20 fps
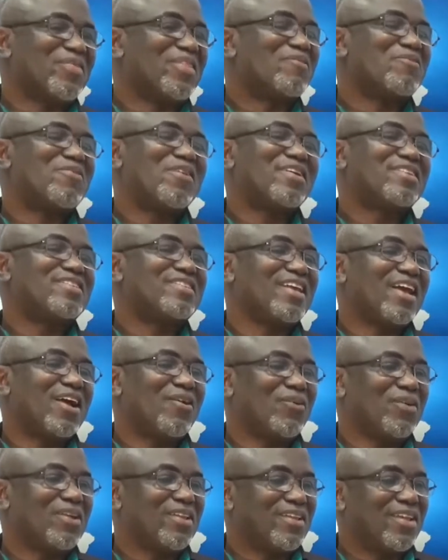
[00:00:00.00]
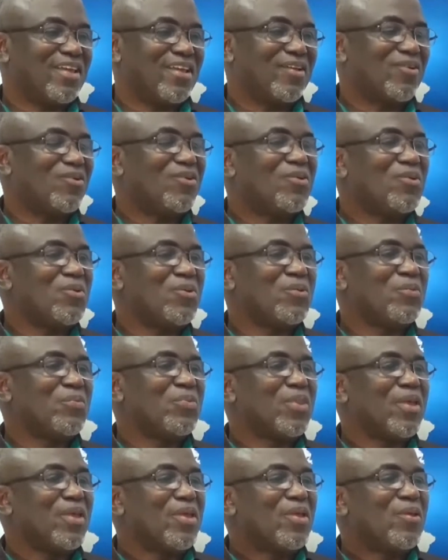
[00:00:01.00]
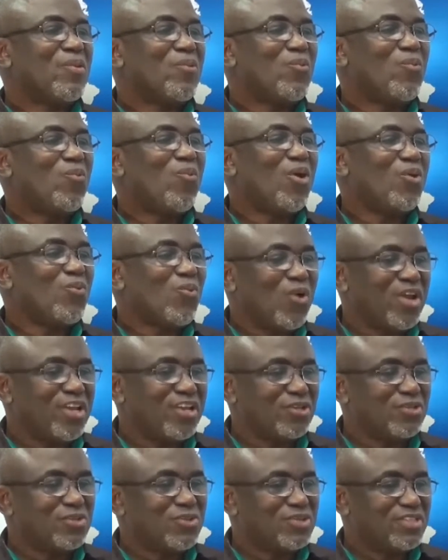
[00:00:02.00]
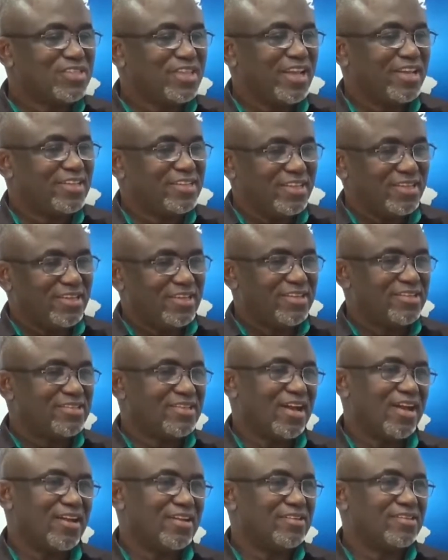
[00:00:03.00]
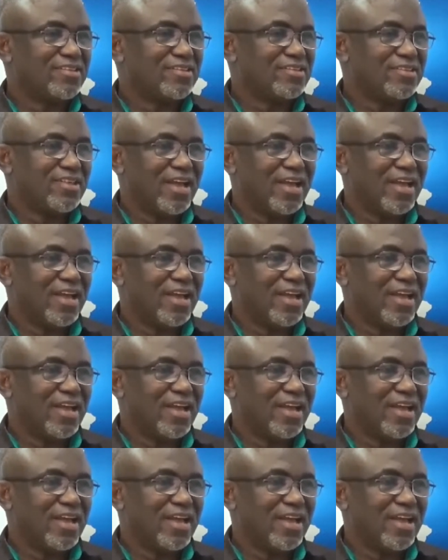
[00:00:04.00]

The first thing I wanted to, what went into selecting these colors?